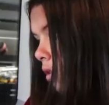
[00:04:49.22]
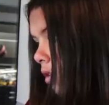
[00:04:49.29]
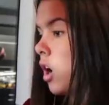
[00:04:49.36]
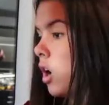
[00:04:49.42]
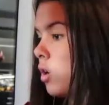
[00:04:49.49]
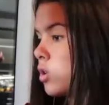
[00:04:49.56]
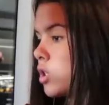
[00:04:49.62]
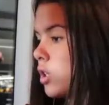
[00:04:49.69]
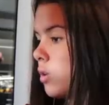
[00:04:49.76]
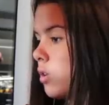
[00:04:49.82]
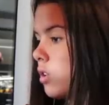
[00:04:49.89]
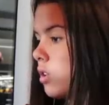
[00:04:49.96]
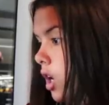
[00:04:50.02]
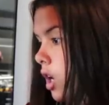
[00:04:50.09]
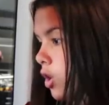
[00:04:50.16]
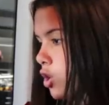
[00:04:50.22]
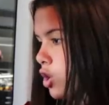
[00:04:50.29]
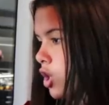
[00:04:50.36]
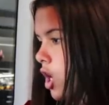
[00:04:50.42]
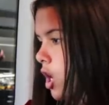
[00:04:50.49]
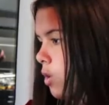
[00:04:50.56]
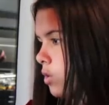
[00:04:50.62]
Oh shoot.
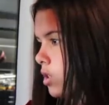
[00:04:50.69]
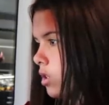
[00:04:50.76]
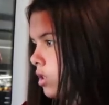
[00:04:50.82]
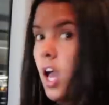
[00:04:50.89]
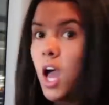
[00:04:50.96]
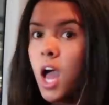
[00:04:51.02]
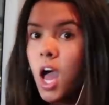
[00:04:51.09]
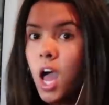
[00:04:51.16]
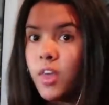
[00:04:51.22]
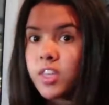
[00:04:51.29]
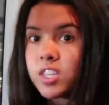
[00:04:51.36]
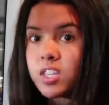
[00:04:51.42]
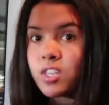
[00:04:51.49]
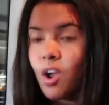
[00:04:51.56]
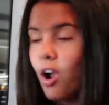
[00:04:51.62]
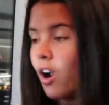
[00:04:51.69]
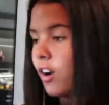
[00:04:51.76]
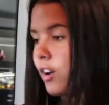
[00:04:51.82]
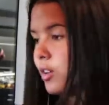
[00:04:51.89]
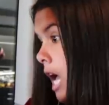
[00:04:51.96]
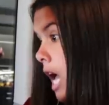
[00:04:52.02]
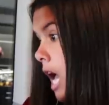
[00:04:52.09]
Ah, this is
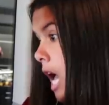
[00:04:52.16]
hard.